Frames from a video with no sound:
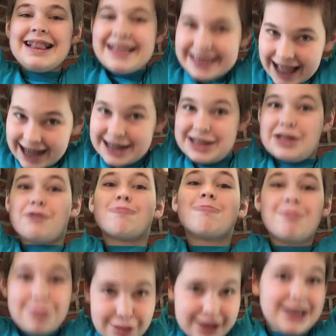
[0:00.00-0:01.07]
That is a
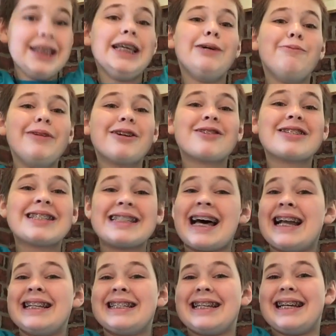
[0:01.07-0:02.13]
really weird
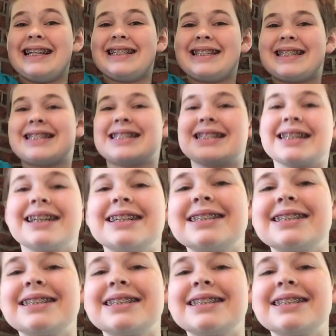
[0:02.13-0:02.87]
sentence.